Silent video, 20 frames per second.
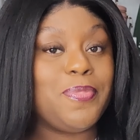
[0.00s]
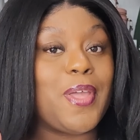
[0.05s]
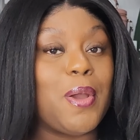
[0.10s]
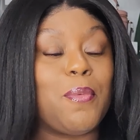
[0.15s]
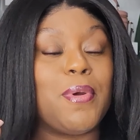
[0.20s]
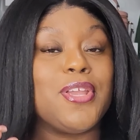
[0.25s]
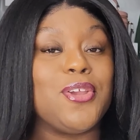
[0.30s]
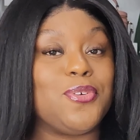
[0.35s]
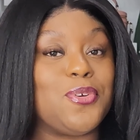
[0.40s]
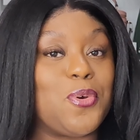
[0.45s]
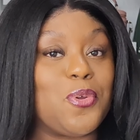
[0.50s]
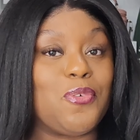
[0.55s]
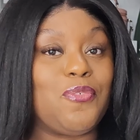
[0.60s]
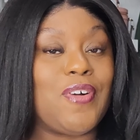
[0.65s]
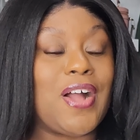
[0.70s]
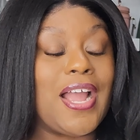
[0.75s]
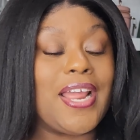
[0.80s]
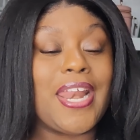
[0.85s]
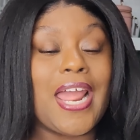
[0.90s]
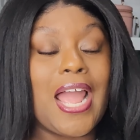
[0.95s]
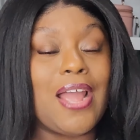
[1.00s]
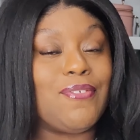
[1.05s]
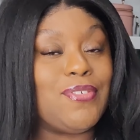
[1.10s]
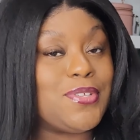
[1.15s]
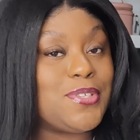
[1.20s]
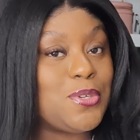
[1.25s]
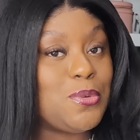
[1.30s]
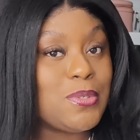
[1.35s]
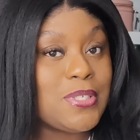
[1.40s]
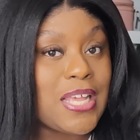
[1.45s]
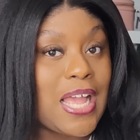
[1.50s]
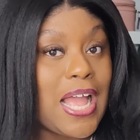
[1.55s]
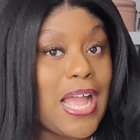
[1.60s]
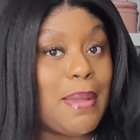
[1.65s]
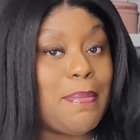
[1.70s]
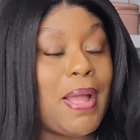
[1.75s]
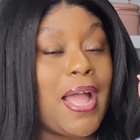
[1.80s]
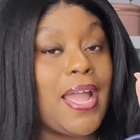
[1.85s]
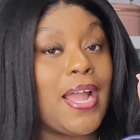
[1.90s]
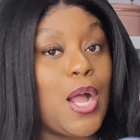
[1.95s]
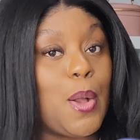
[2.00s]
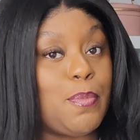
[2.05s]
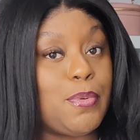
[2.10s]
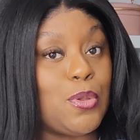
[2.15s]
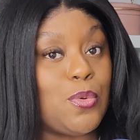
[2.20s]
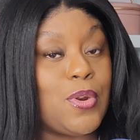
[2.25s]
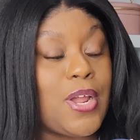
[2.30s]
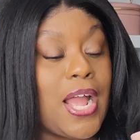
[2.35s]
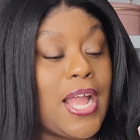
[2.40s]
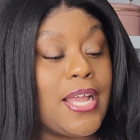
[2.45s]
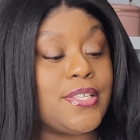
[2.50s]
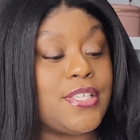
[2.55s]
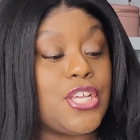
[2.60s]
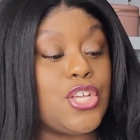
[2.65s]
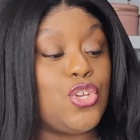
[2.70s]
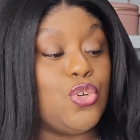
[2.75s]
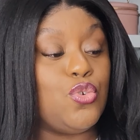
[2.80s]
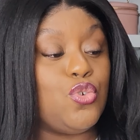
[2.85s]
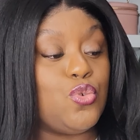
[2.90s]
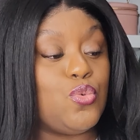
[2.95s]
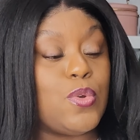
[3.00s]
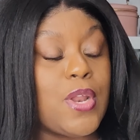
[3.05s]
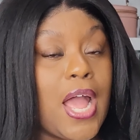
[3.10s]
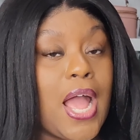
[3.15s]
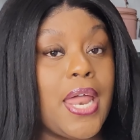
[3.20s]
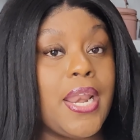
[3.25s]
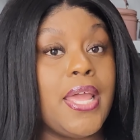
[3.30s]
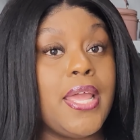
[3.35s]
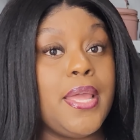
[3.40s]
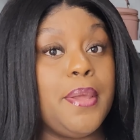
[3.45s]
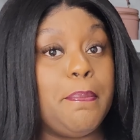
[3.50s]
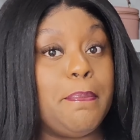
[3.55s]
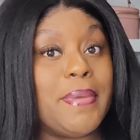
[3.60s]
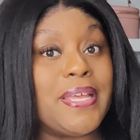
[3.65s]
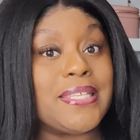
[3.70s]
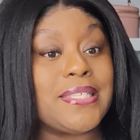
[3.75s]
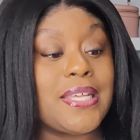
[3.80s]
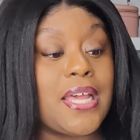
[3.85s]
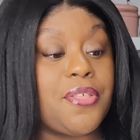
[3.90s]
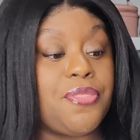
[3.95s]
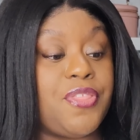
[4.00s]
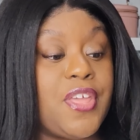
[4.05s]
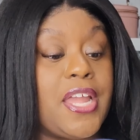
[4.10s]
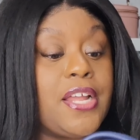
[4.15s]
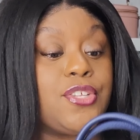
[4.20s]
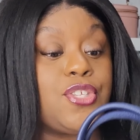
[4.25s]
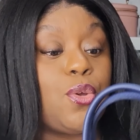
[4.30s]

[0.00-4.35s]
that way you're notified every single time I upload, guys, and you do not miss a thing.